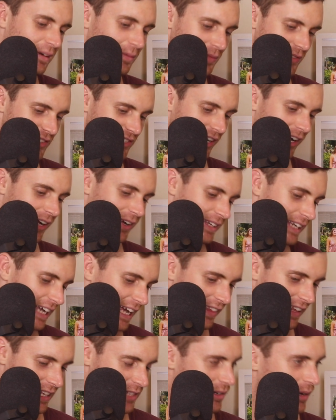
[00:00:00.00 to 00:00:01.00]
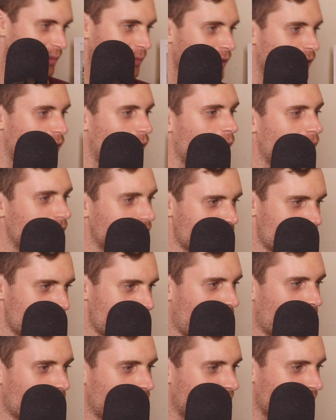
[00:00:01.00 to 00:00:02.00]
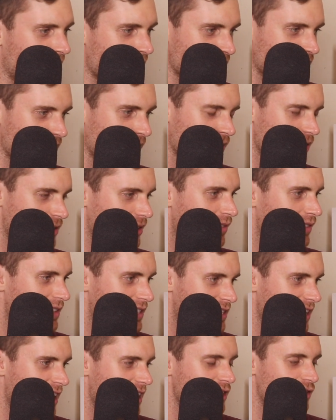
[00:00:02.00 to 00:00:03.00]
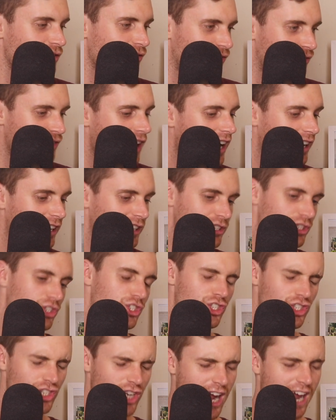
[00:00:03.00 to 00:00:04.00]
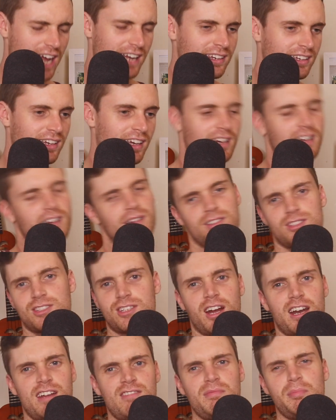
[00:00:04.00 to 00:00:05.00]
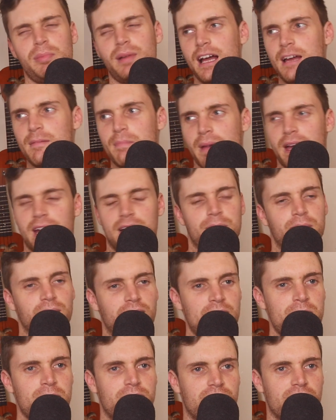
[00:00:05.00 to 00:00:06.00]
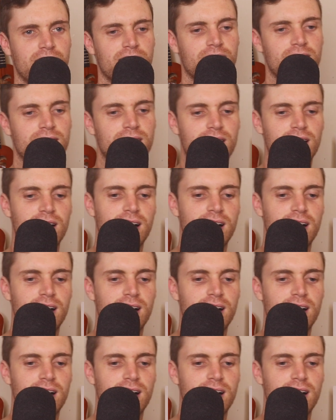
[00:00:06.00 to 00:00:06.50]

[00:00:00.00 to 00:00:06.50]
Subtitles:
So yeah, that's what I'm recording this podcast on. So if it sounds fucking shit, don't even blame Meg, blame Keelan.